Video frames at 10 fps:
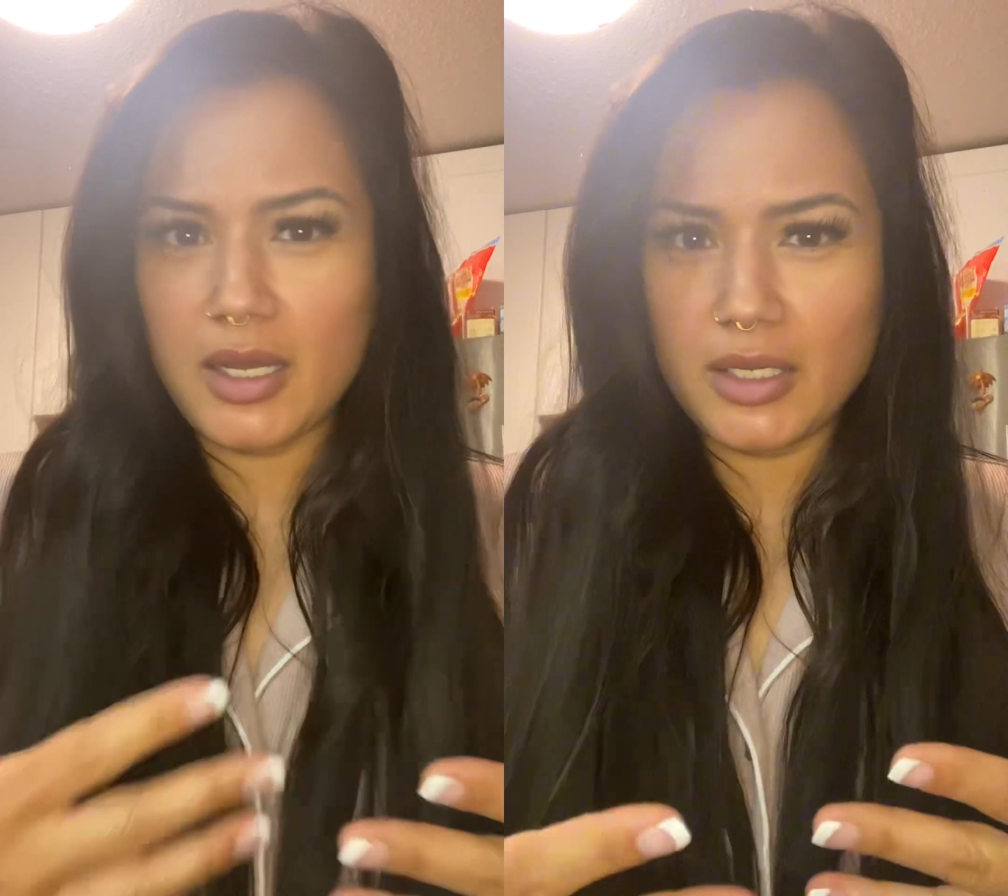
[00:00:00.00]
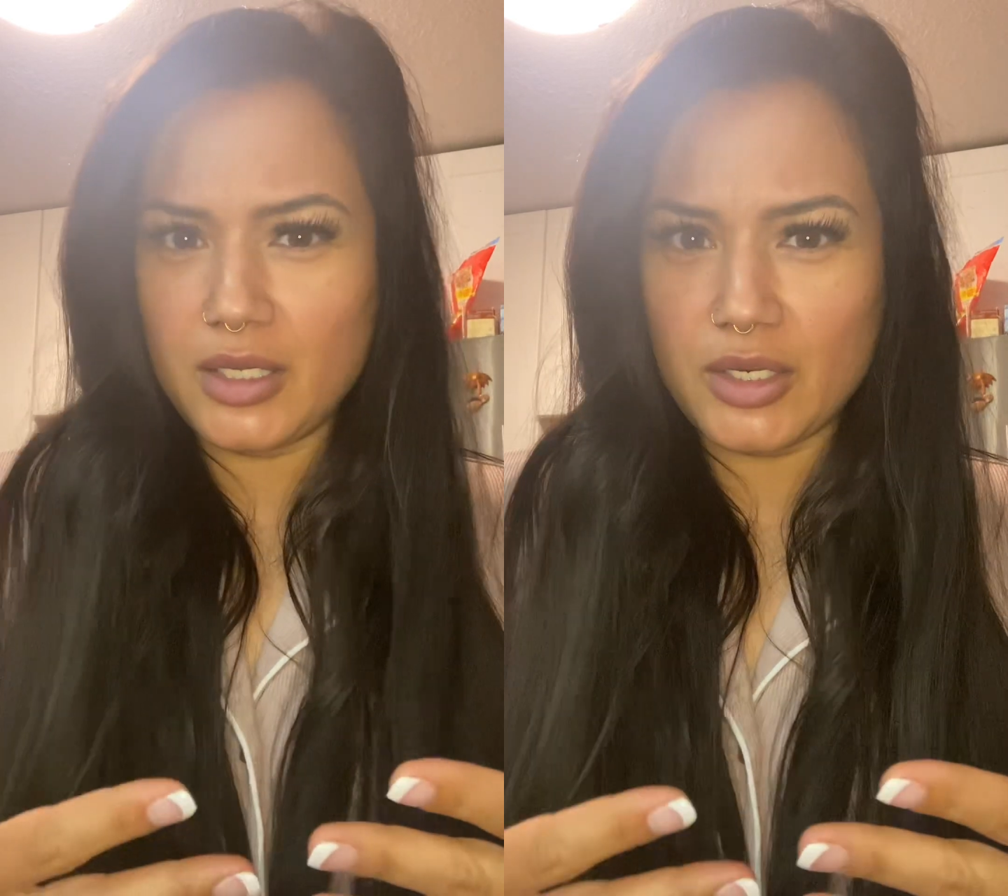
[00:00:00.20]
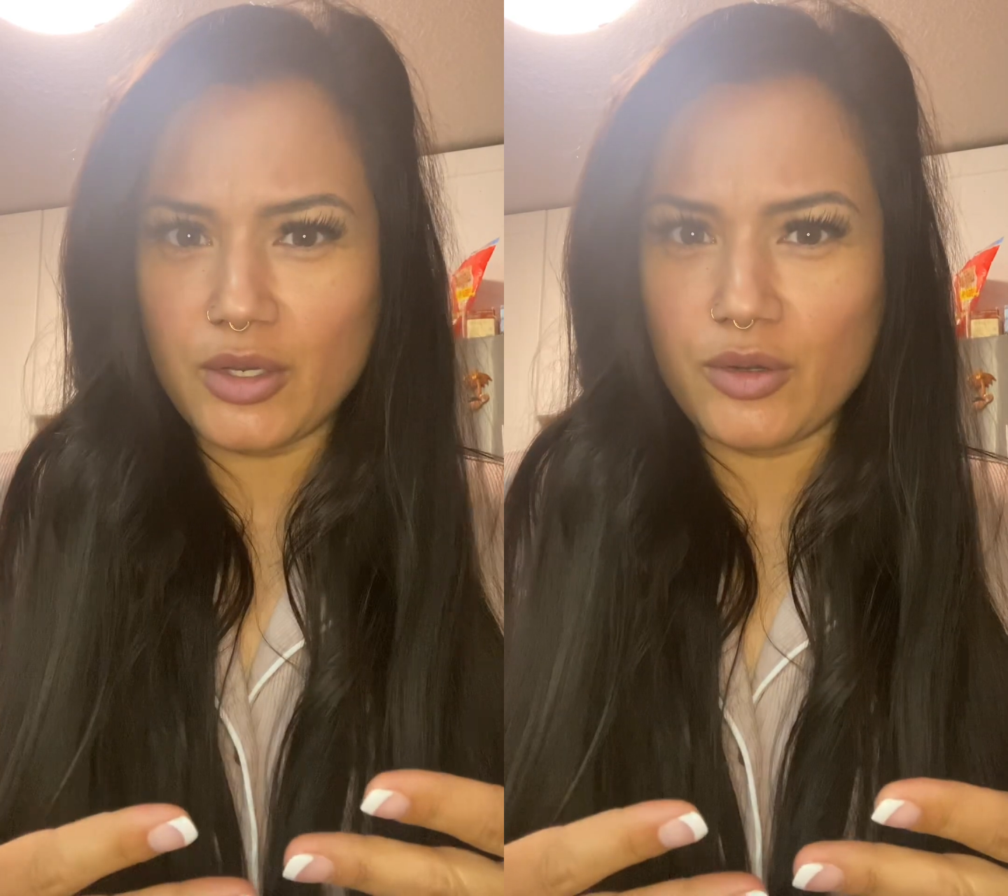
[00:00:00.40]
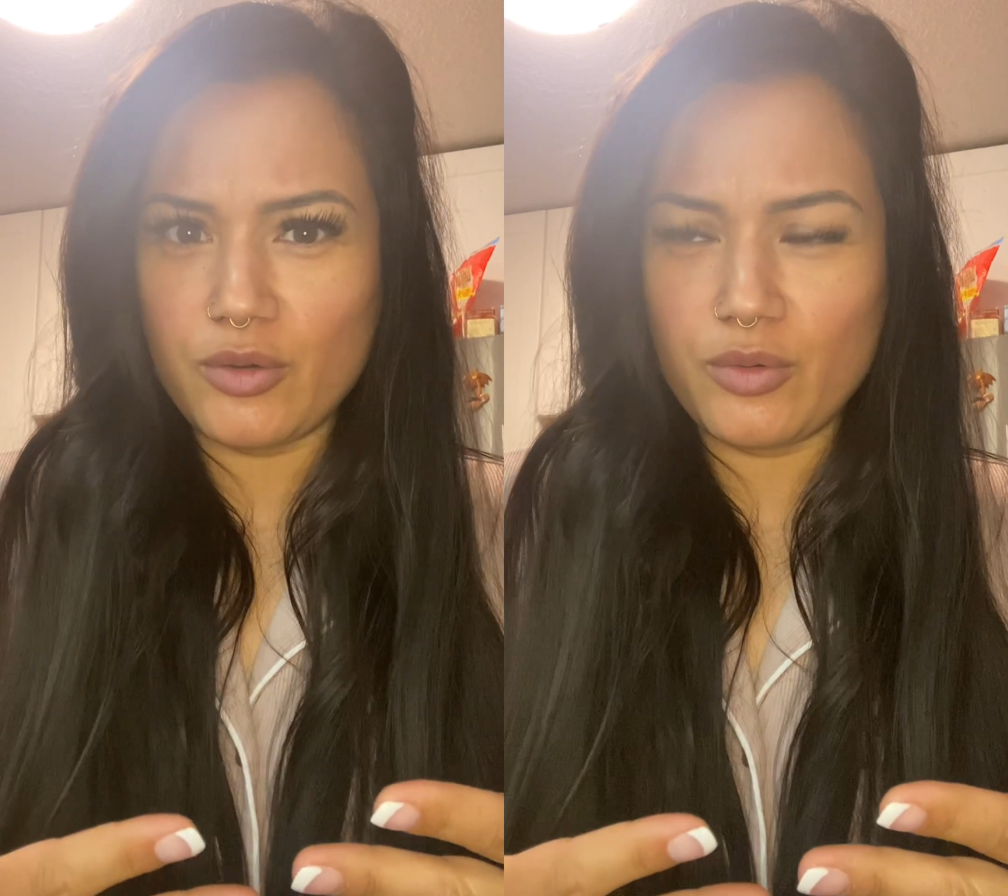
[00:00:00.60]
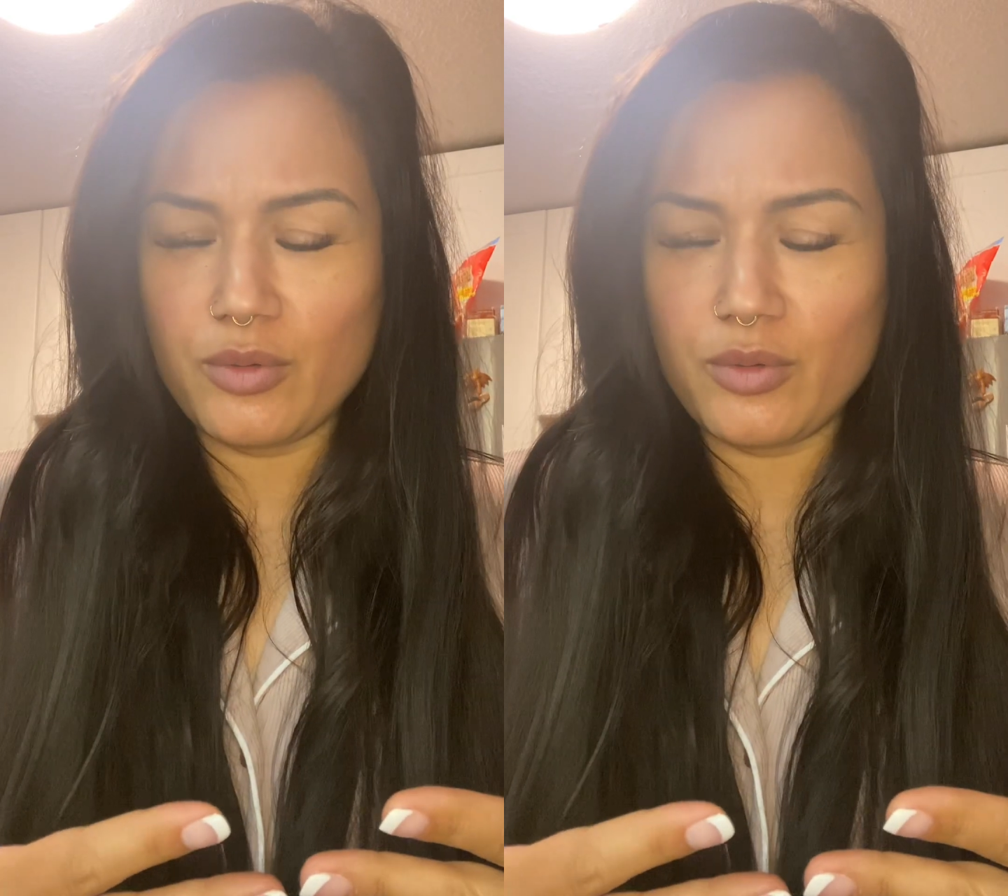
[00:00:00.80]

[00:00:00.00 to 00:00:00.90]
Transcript: you know,